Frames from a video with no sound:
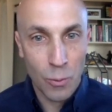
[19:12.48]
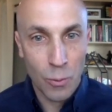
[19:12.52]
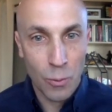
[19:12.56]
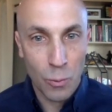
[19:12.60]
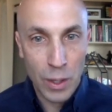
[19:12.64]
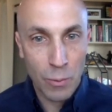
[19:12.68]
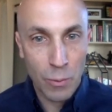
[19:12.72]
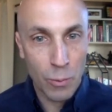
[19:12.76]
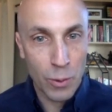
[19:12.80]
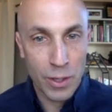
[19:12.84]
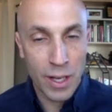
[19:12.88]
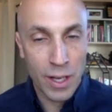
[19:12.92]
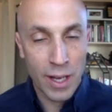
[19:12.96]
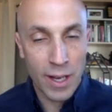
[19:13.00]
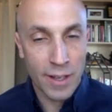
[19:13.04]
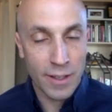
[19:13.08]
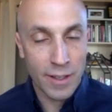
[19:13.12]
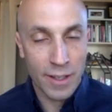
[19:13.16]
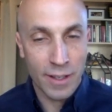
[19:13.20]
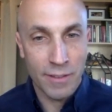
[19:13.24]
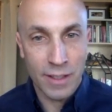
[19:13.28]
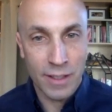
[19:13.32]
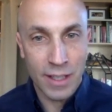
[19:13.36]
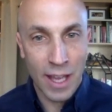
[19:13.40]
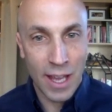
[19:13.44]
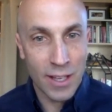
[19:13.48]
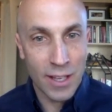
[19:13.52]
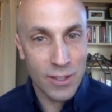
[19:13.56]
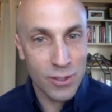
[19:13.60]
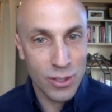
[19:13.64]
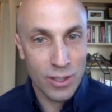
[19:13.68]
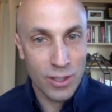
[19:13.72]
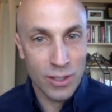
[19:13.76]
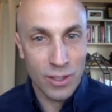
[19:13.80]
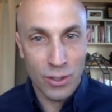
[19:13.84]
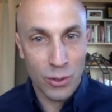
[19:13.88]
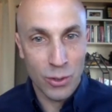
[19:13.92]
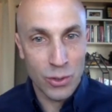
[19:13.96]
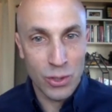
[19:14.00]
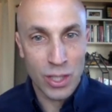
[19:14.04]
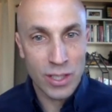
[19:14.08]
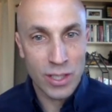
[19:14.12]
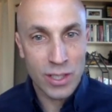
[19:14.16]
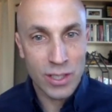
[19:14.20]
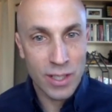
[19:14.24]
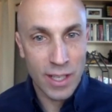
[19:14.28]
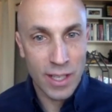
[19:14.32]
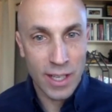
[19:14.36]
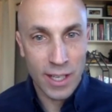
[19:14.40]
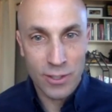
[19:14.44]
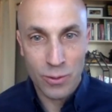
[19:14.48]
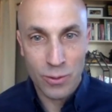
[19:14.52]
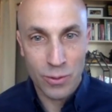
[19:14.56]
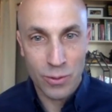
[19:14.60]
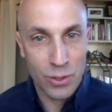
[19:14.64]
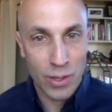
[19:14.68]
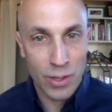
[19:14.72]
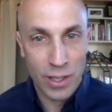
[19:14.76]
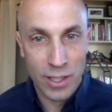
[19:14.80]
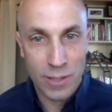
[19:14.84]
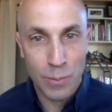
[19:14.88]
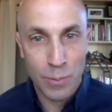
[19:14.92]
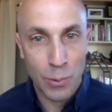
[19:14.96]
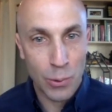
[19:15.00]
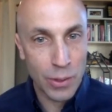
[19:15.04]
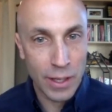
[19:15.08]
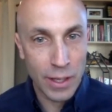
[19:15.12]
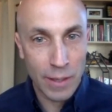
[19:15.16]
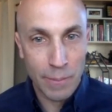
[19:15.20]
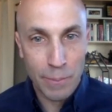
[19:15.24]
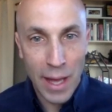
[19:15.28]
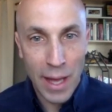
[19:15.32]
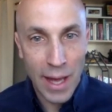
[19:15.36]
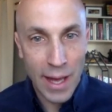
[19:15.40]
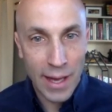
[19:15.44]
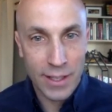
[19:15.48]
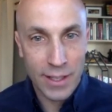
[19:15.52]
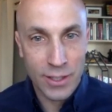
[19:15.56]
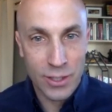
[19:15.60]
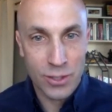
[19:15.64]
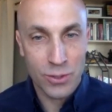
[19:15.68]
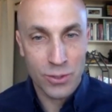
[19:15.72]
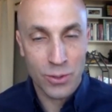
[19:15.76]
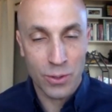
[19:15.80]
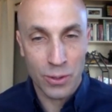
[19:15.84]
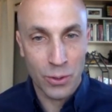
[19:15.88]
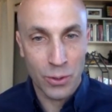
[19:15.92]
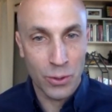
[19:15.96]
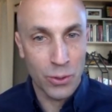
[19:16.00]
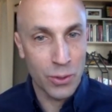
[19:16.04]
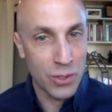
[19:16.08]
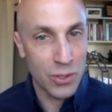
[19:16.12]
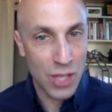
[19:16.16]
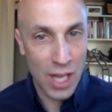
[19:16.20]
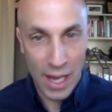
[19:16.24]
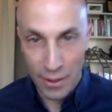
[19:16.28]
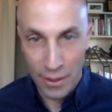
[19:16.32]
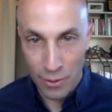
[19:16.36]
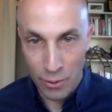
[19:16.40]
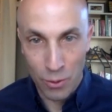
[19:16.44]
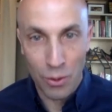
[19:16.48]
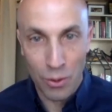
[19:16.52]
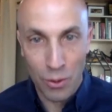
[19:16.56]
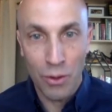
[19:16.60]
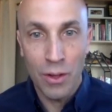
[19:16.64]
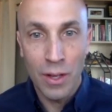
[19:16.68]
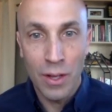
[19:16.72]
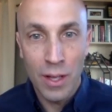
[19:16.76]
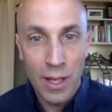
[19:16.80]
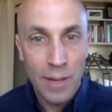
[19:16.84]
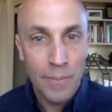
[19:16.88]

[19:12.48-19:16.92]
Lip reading: we were not engaged in logistics or transporting packages or goods at all.